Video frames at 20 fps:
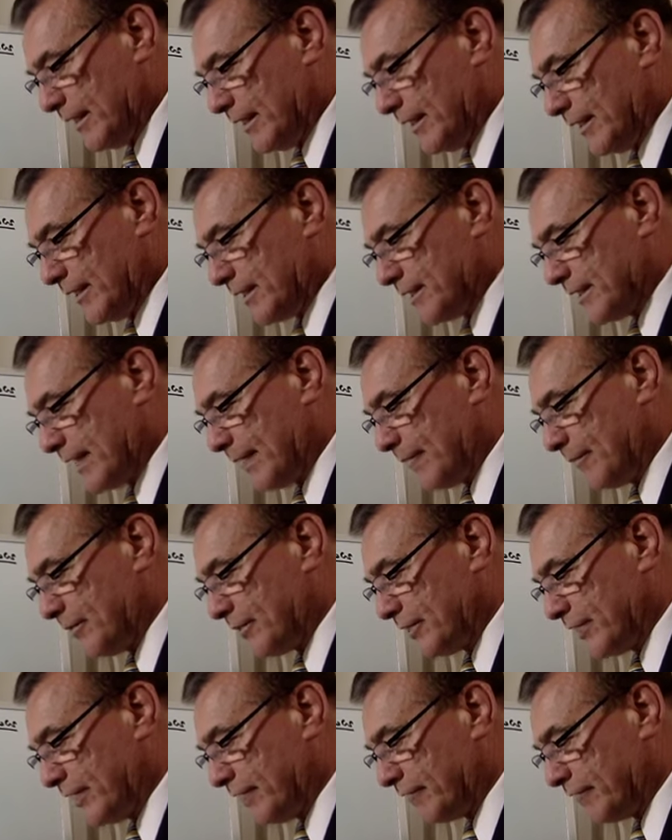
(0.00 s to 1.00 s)
The same
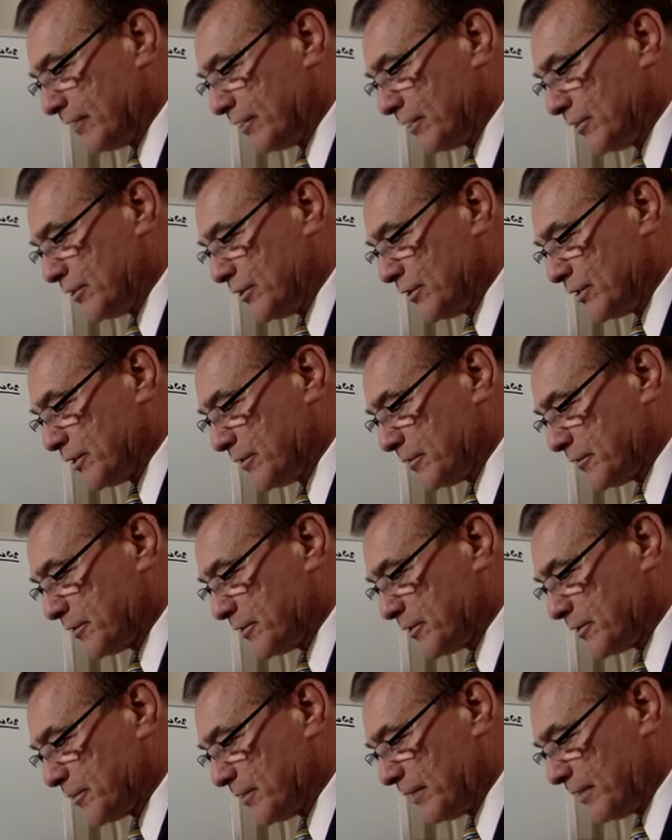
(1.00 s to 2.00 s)
machinery is used to
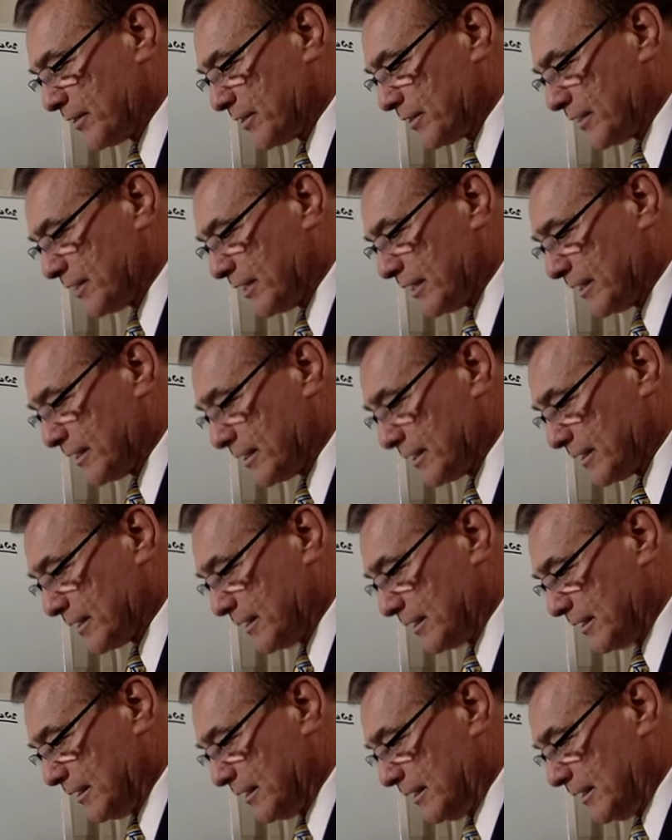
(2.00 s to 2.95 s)
produce both sizes.